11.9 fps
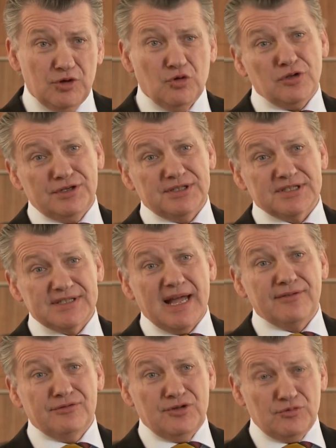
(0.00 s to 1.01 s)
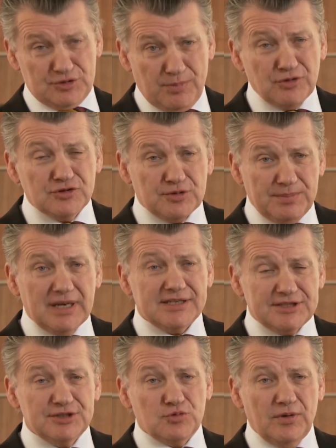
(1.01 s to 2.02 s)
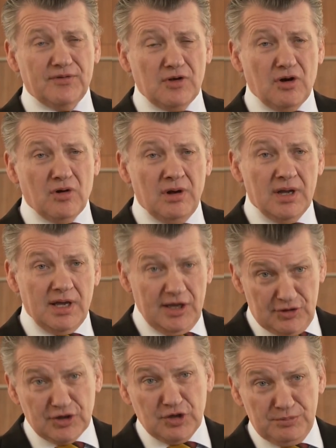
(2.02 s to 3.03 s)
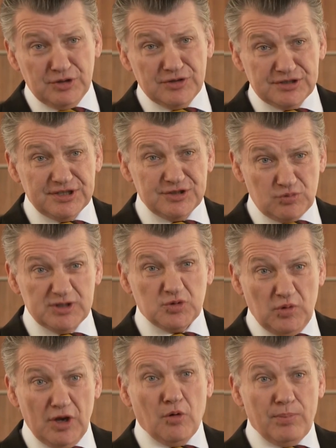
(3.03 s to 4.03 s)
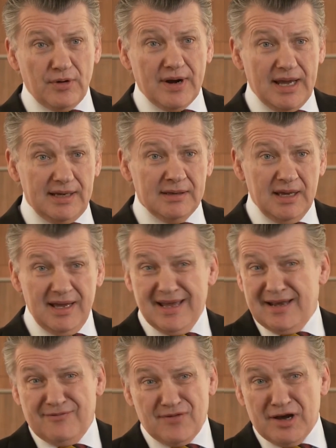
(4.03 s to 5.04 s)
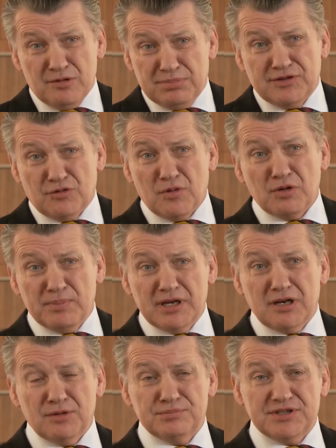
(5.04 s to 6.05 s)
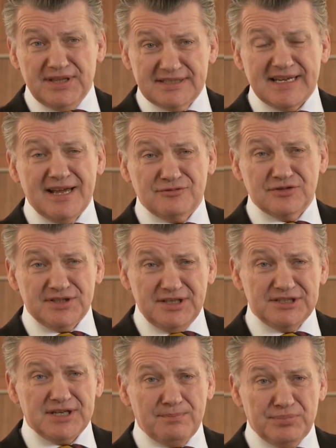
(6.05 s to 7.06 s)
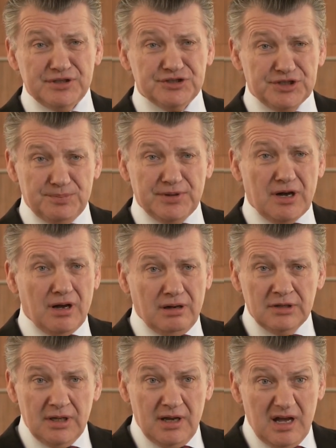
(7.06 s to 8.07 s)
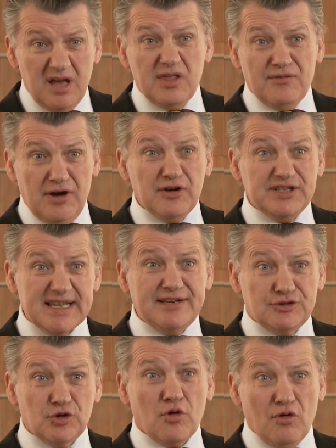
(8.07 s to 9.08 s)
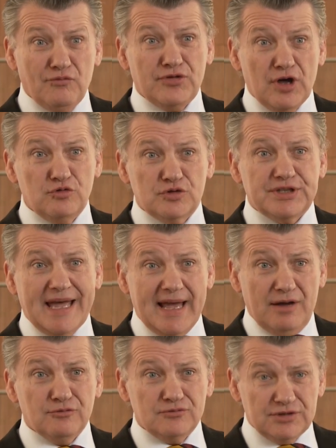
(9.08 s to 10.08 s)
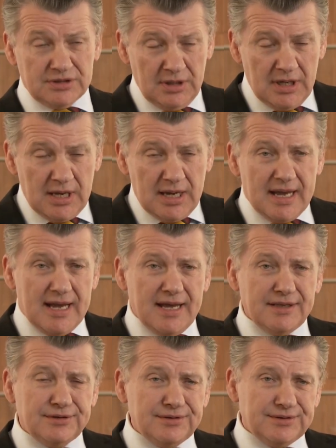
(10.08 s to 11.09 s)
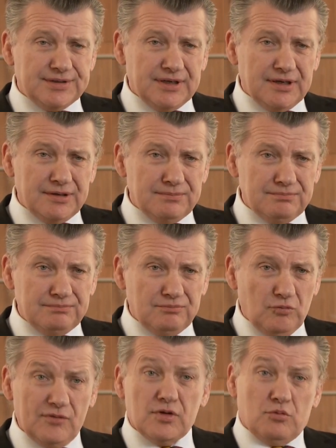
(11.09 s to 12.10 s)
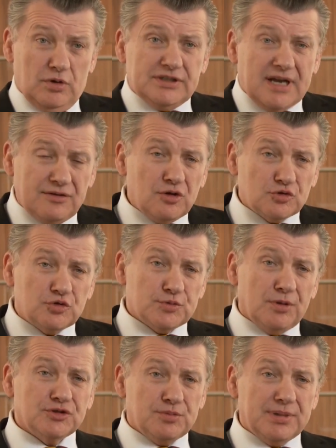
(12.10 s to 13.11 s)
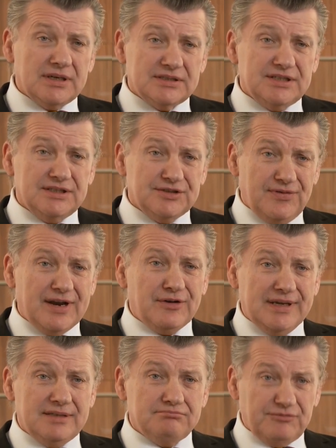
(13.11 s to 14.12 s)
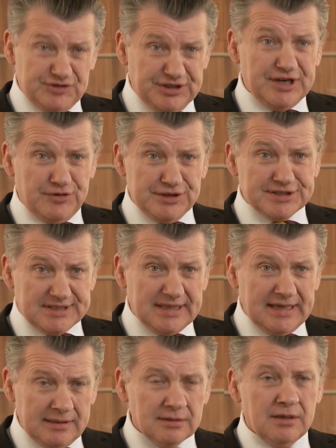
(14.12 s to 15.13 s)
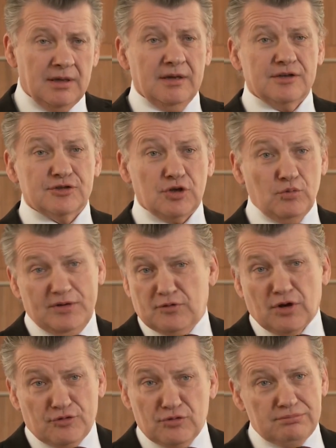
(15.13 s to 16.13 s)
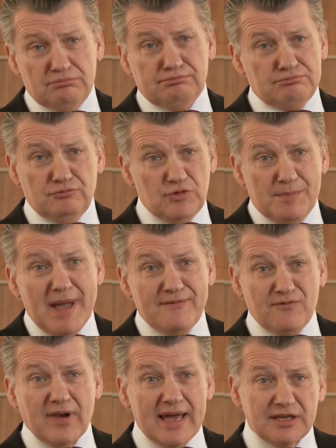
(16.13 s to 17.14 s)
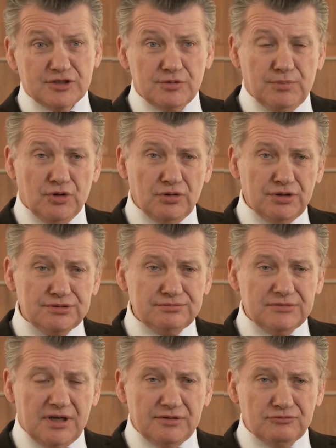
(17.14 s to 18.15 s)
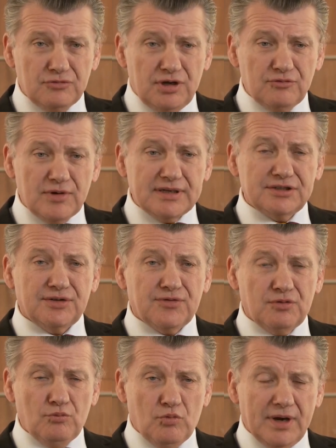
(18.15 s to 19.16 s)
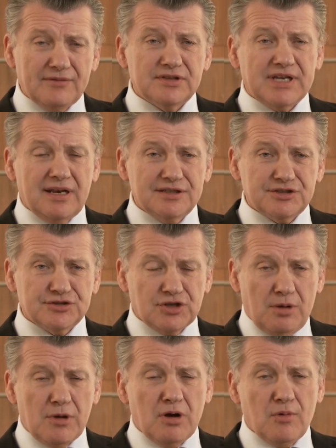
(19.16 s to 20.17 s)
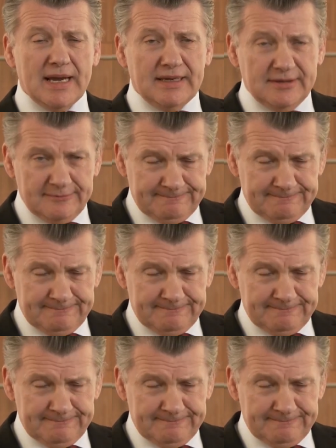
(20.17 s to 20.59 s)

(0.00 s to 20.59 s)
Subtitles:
We all understand the responsibilities we've got in the communities which we operate. And invariably, the rugby clubs in the towns in the Championship are at the very centre of those towns. And we take those responsibilities very seriously. So we've got to remain flexible and ready to front whatever challenges come our way.